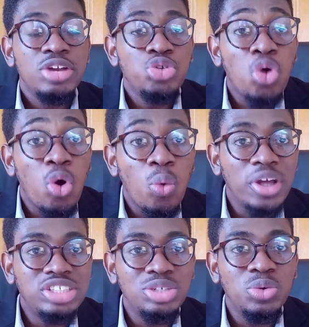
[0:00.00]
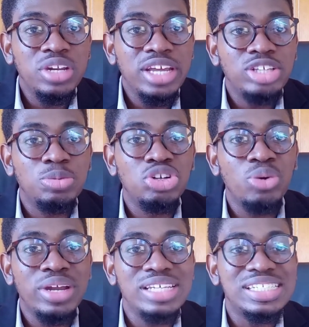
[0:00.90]
No, what you need to be
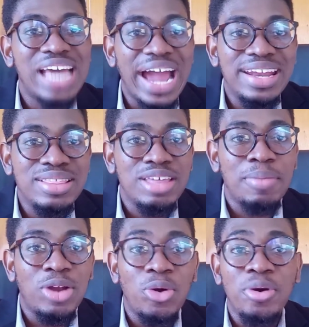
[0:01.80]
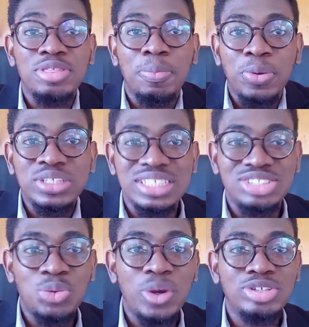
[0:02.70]
doing is guiding them along the
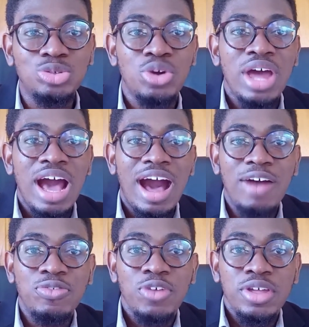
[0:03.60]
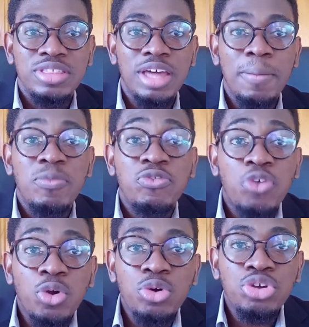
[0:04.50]
process. You want to have them
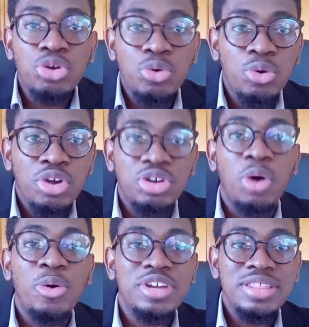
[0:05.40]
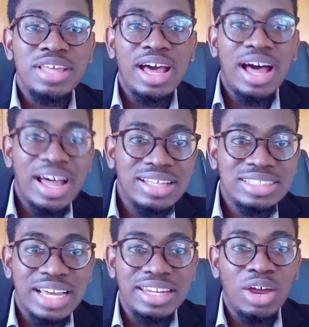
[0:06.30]
follow you. You're holding their
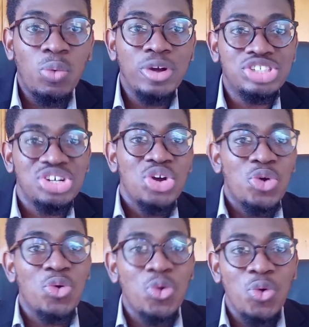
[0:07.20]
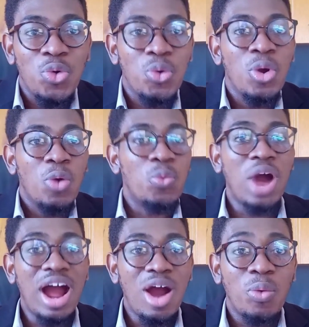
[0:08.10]
hands and they're wondering, ooh,
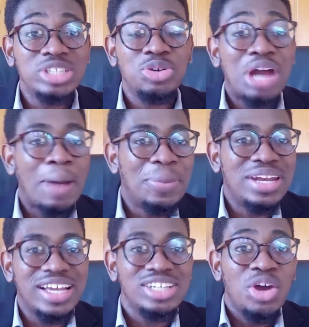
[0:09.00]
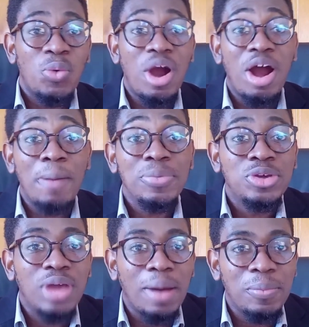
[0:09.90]
wow, what's going to happen next?
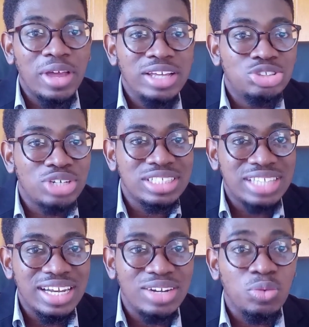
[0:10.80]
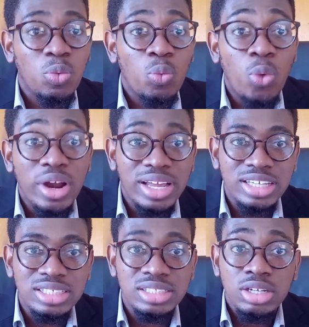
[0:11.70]
Wow, I'm interested in what
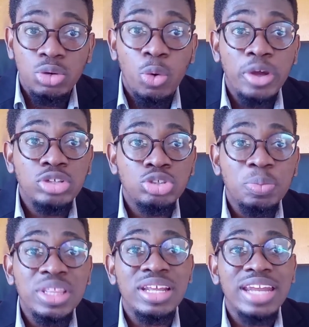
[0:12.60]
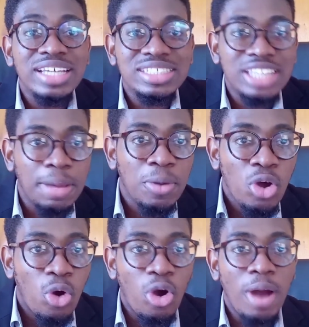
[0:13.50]
is going to be the next
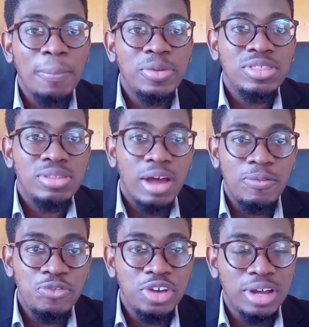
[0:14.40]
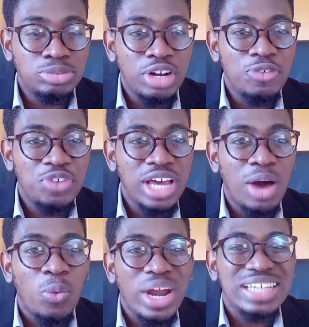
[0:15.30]
step, or I'm trying to
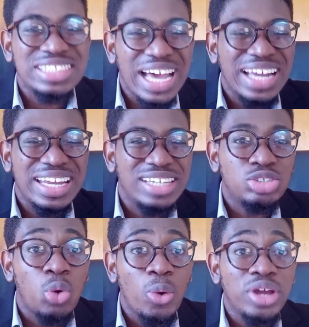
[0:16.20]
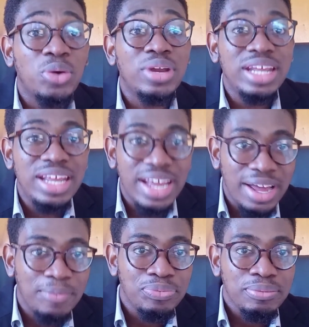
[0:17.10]
figure out what exactly is going on
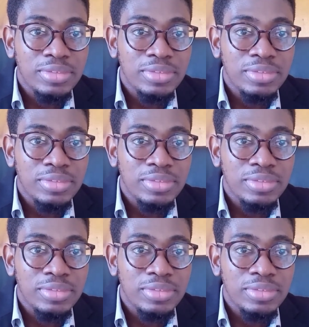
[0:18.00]
here.